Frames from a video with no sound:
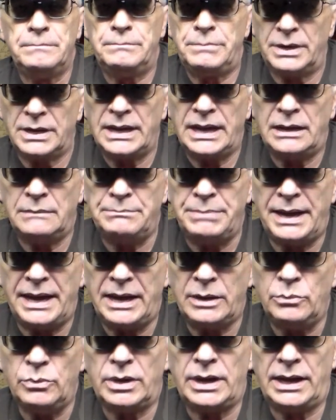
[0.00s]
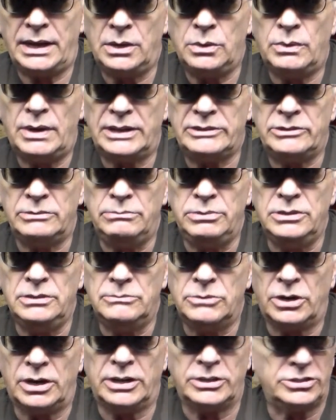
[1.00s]
bug out bag when I go out to Blue
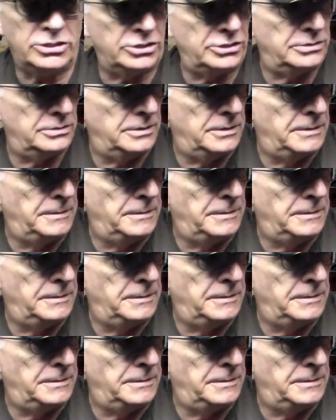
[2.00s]
Marsh